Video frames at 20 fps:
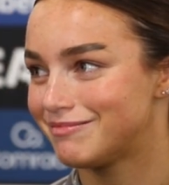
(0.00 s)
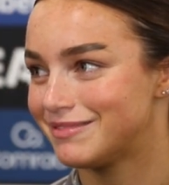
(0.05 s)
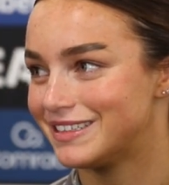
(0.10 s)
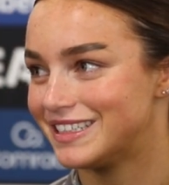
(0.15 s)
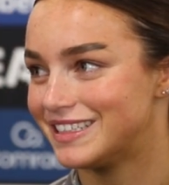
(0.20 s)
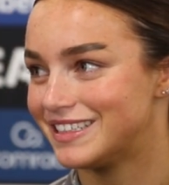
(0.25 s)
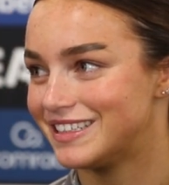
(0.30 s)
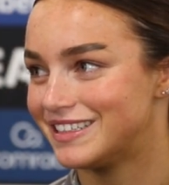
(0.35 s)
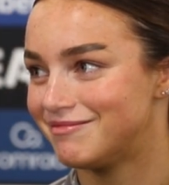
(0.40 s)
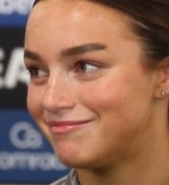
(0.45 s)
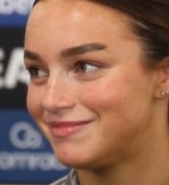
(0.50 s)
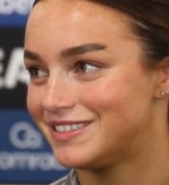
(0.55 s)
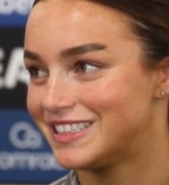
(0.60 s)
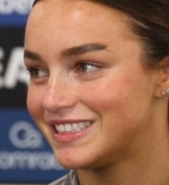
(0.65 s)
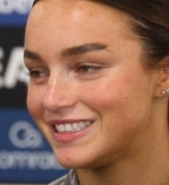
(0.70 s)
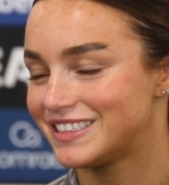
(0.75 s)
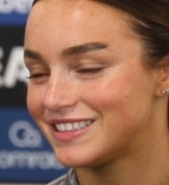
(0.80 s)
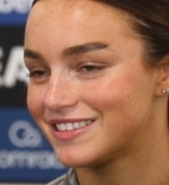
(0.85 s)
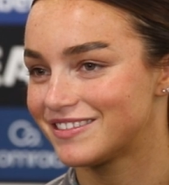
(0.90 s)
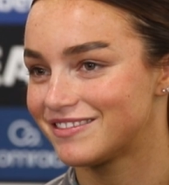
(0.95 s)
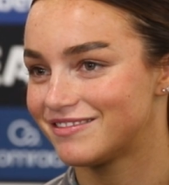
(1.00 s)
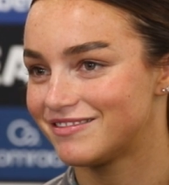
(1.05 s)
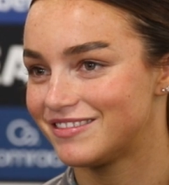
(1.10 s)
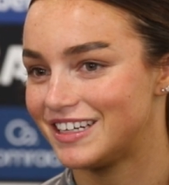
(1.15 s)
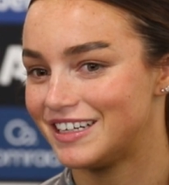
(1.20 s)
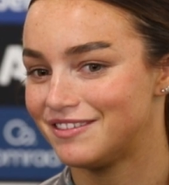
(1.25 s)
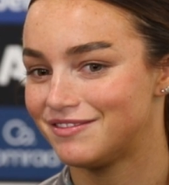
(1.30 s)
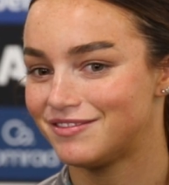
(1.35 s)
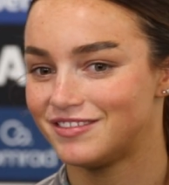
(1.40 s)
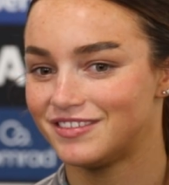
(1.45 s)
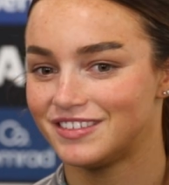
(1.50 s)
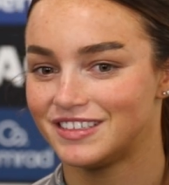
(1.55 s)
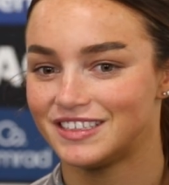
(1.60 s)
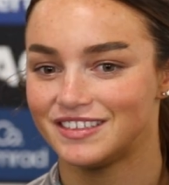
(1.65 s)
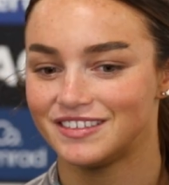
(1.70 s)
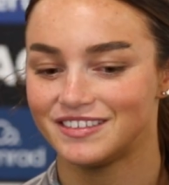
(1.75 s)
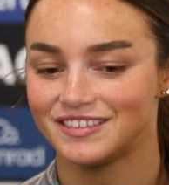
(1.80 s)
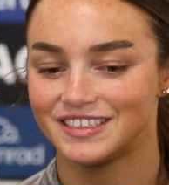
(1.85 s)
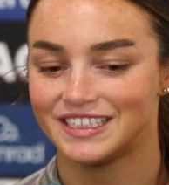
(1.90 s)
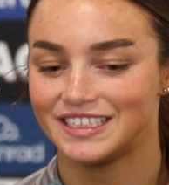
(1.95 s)
but I'm just grateful
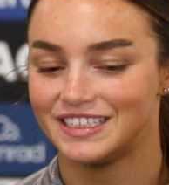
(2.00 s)
to